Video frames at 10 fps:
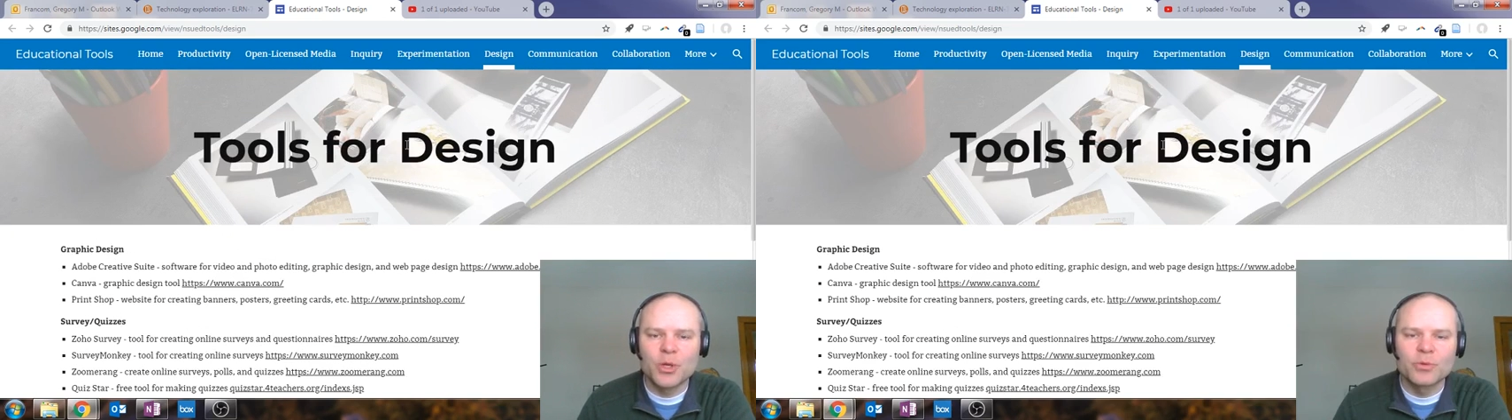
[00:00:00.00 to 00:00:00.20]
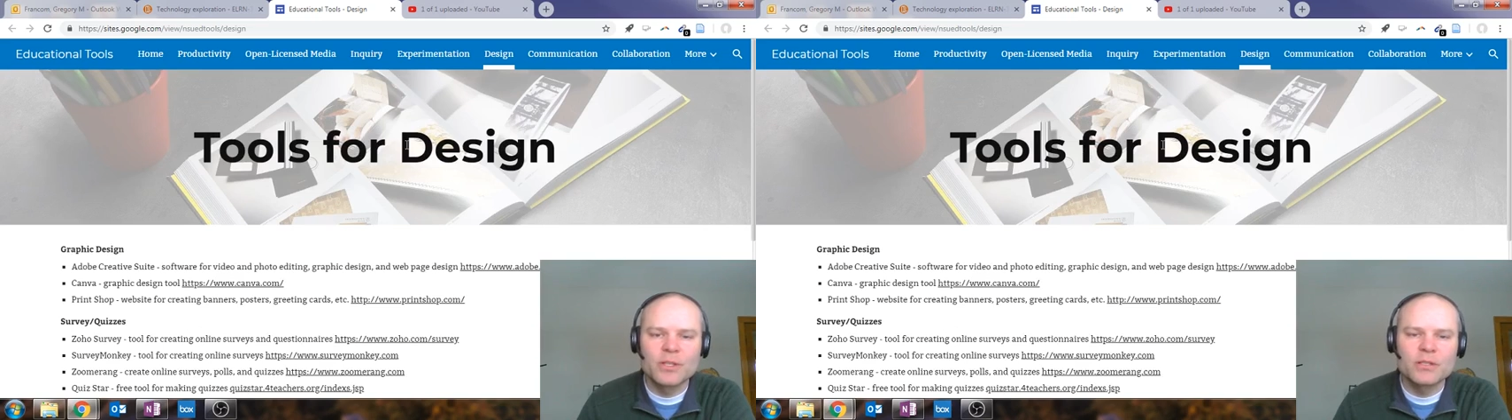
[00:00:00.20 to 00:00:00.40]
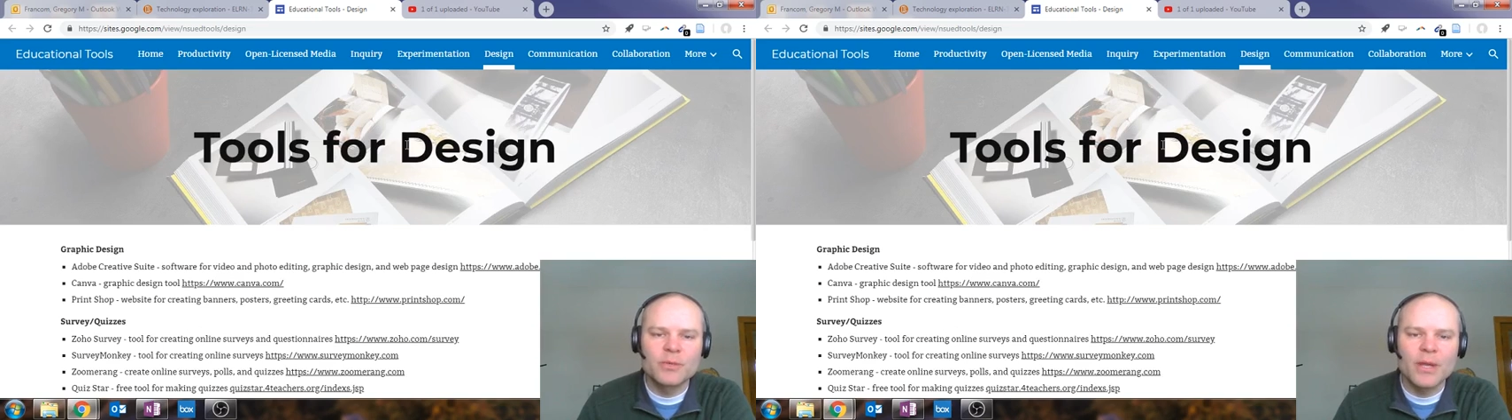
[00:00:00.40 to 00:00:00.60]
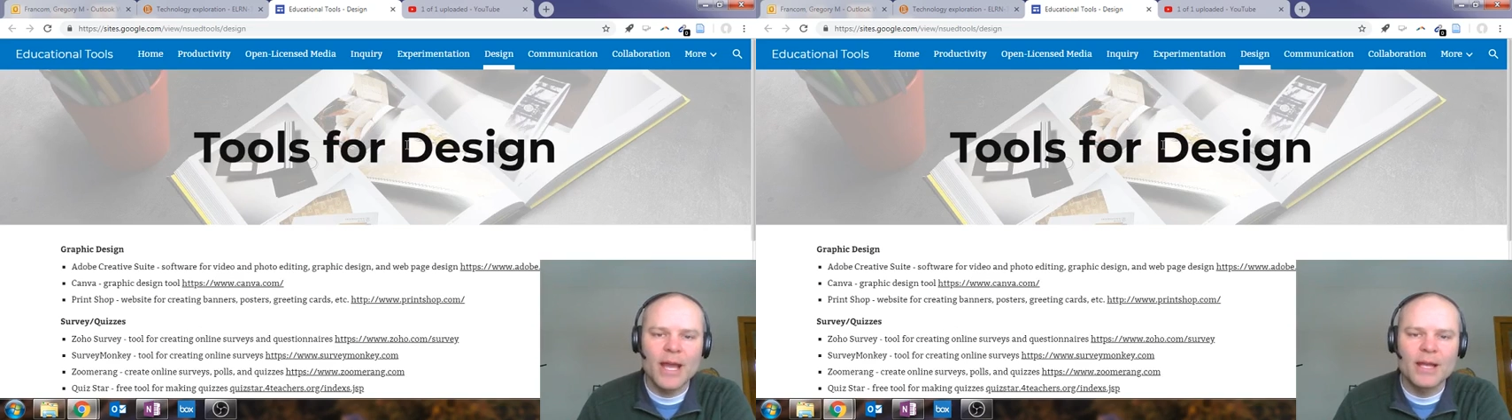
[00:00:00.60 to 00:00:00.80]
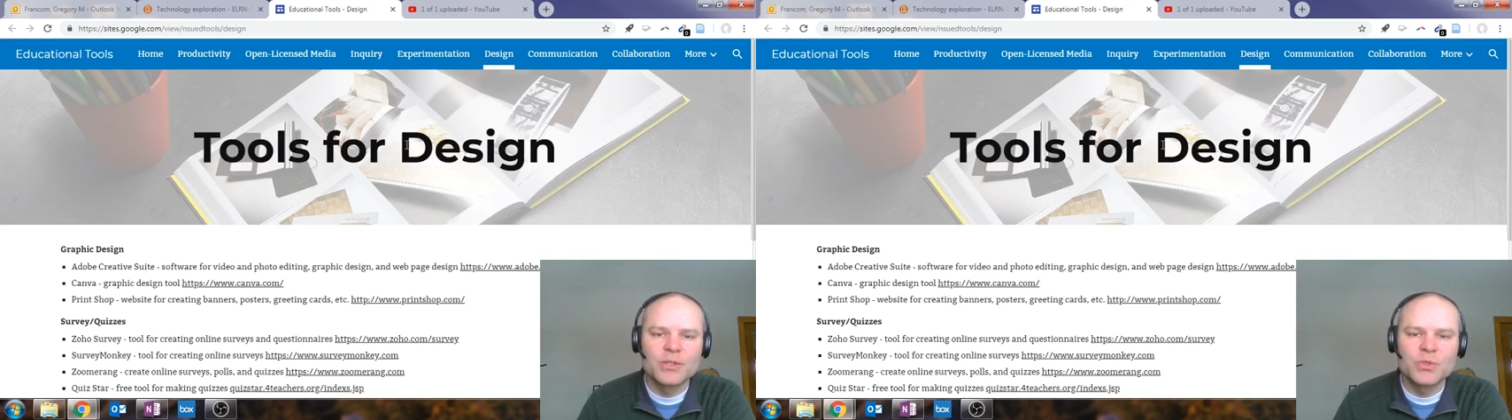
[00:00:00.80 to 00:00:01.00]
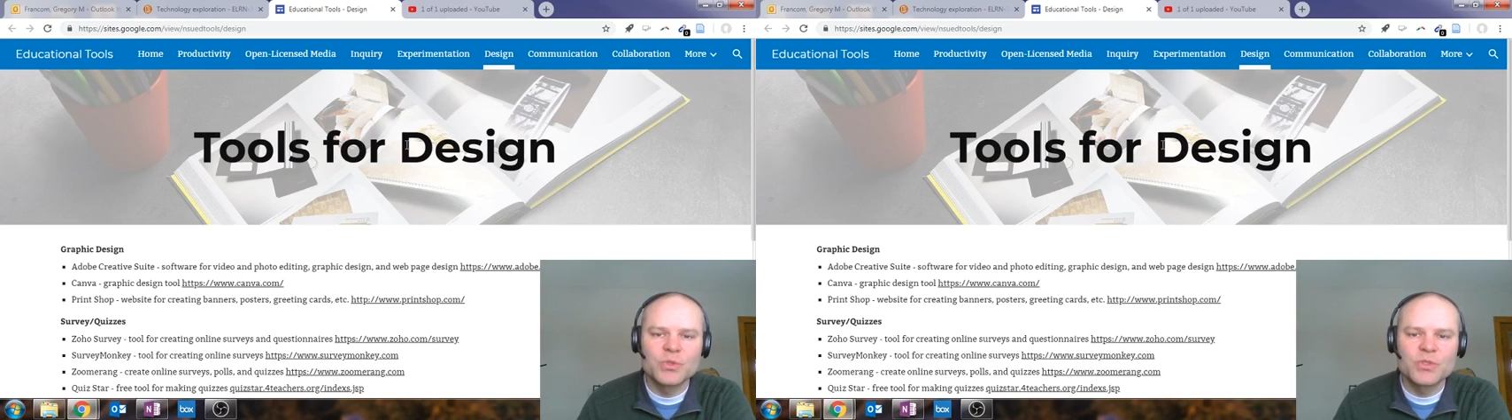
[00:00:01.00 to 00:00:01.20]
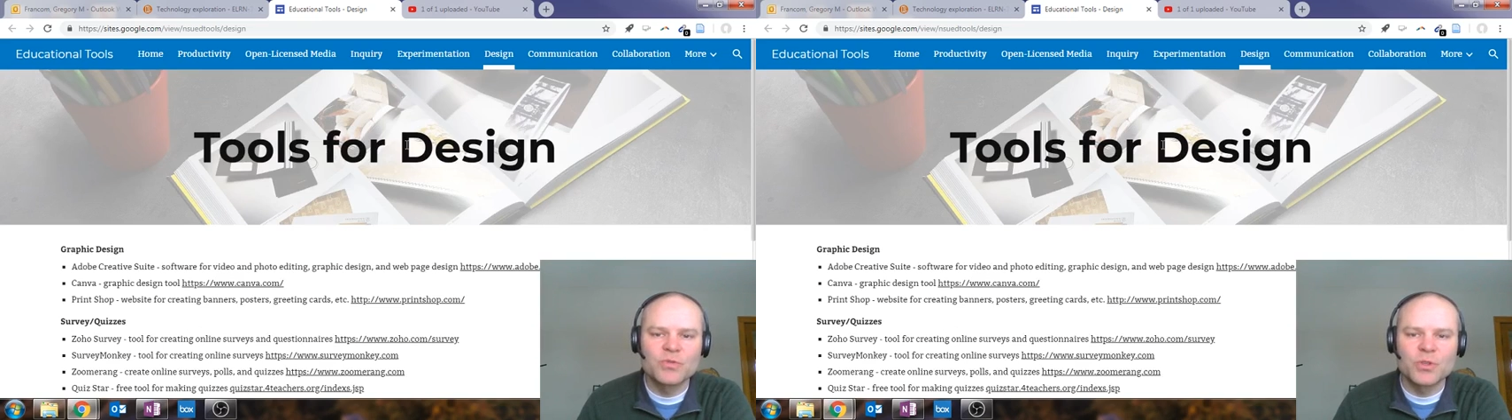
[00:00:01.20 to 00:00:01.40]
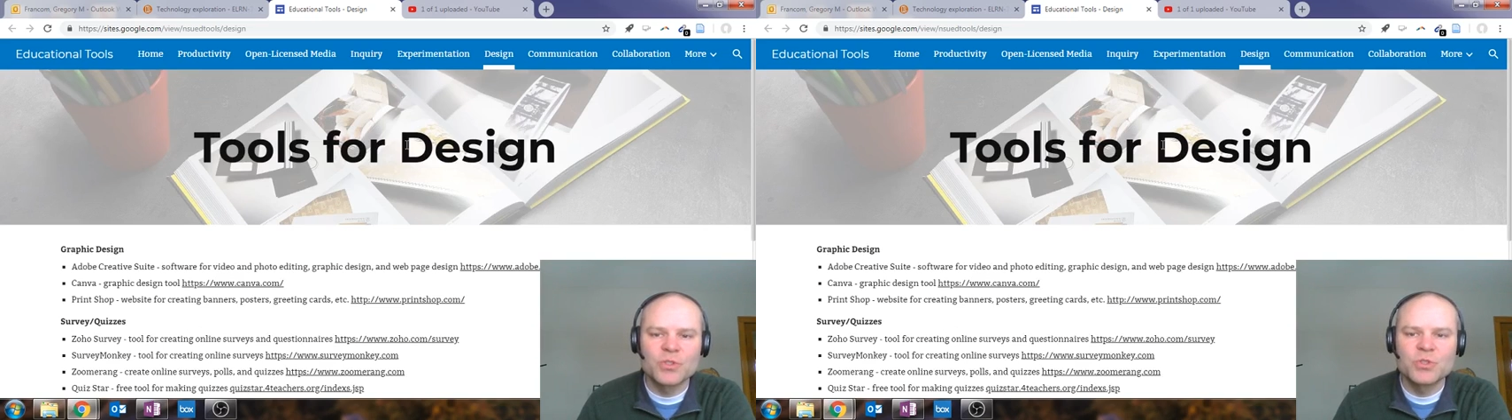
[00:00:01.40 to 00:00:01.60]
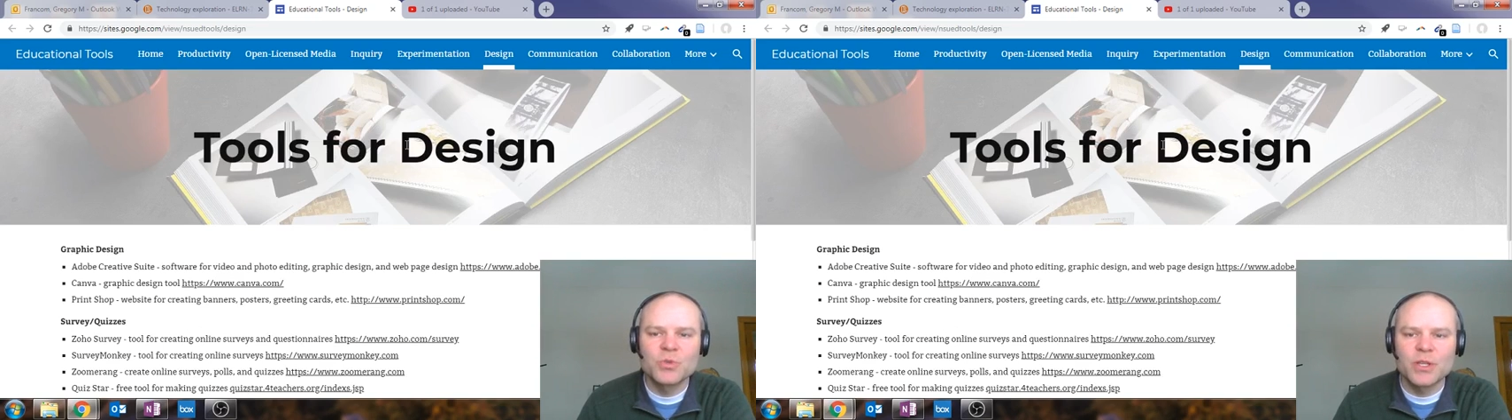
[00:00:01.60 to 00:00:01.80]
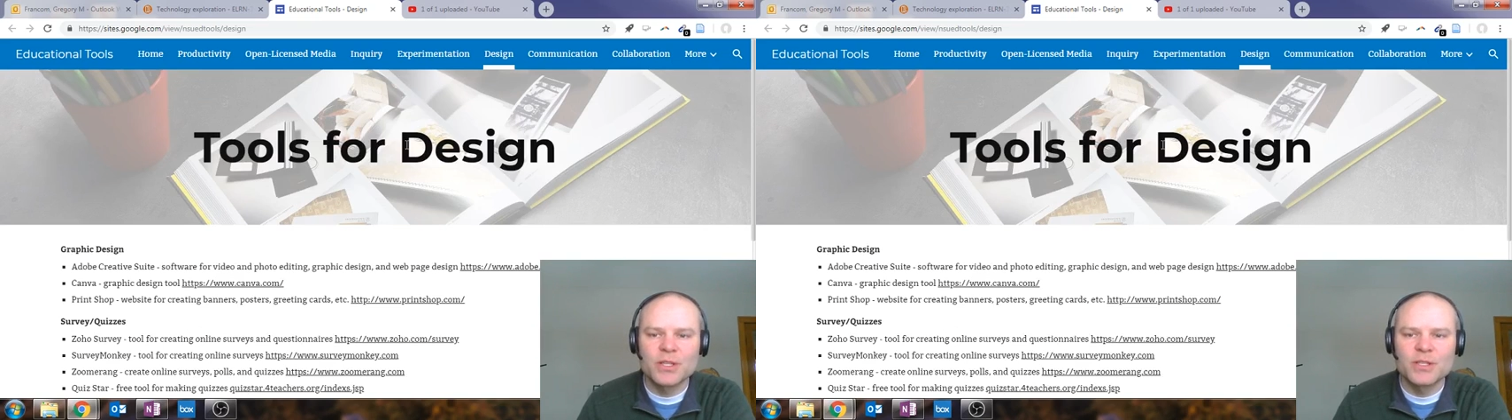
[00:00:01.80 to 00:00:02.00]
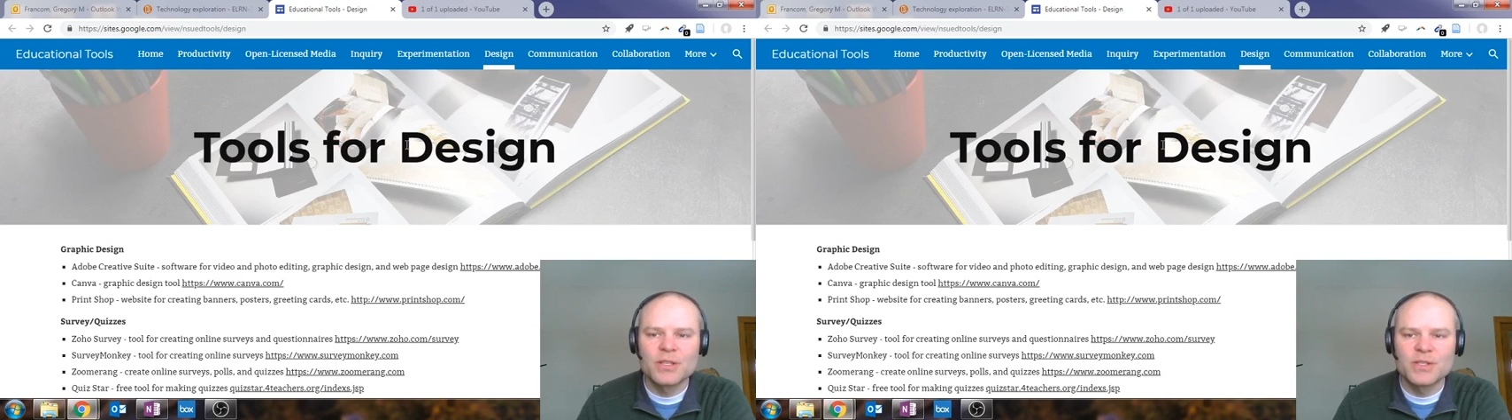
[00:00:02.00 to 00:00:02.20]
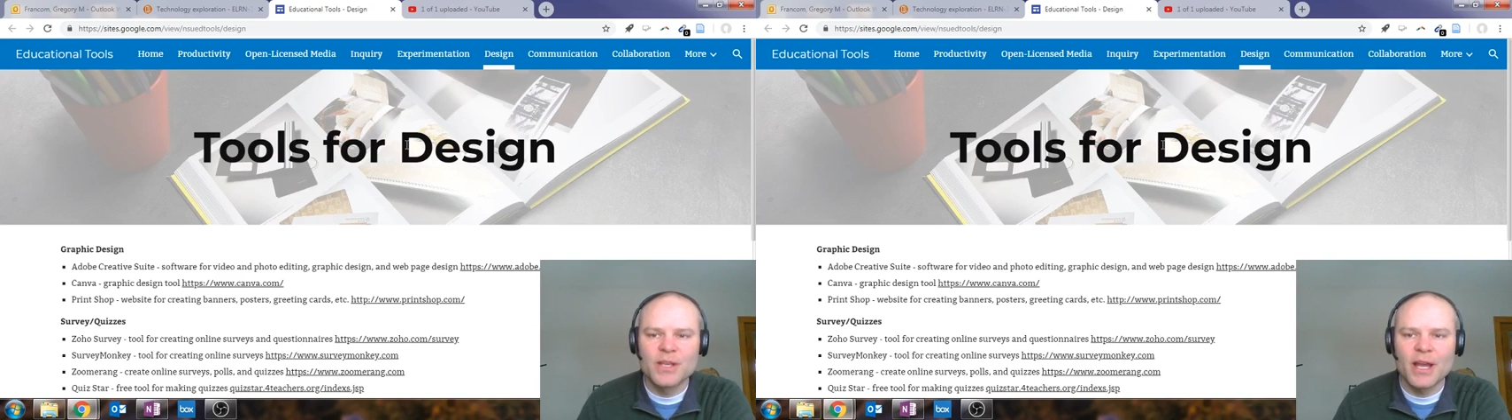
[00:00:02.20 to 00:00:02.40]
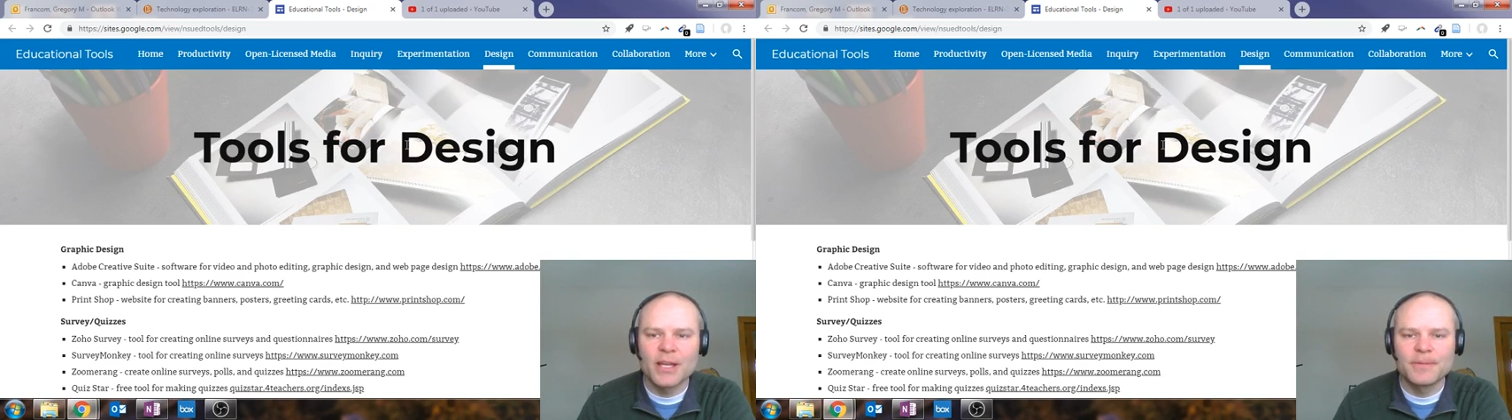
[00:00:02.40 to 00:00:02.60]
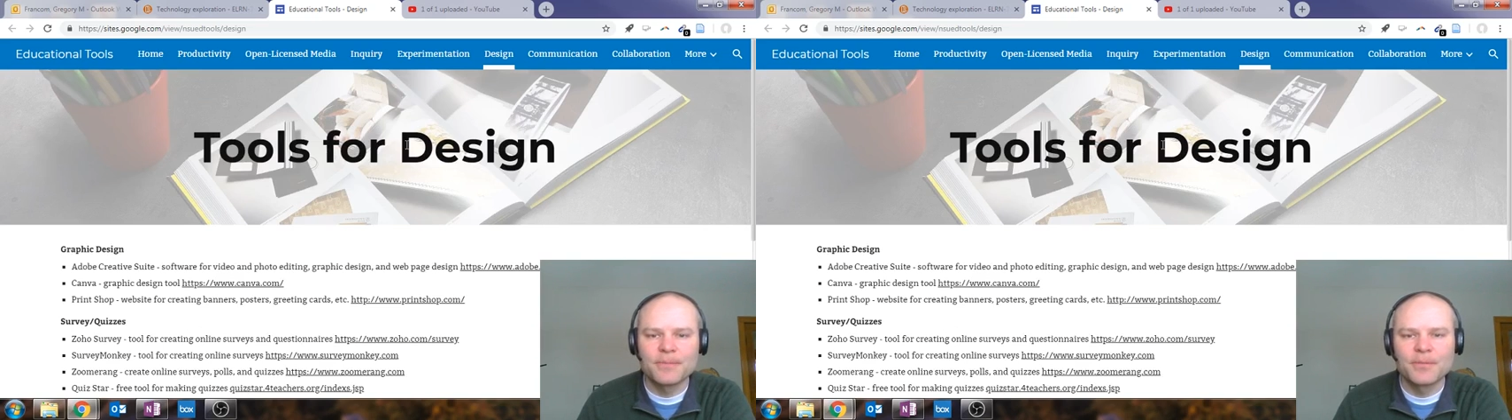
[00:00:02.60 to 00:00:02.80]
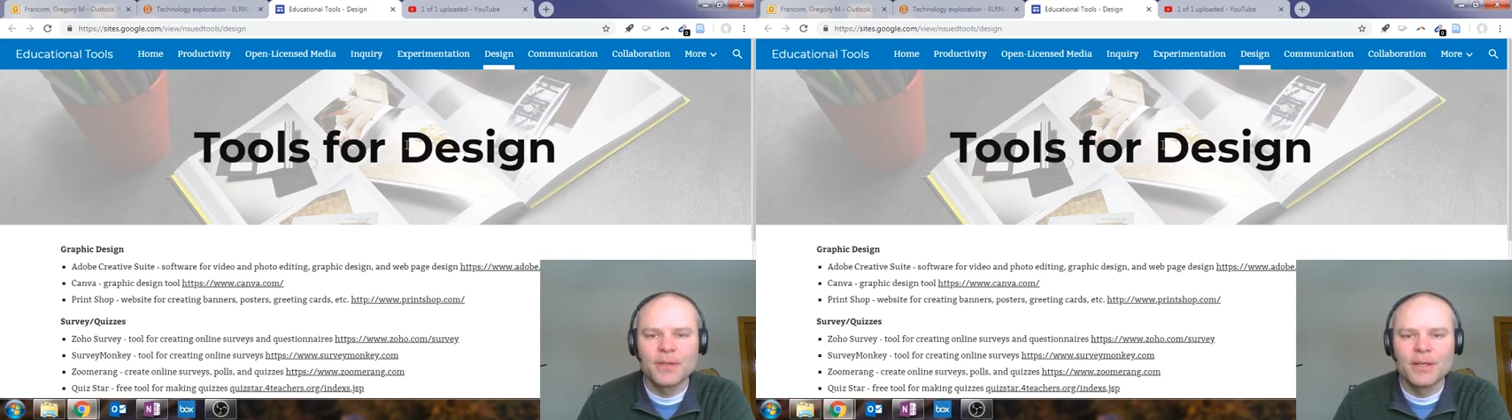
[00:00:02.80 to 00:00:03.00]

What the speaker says: but originally we had tools for student design.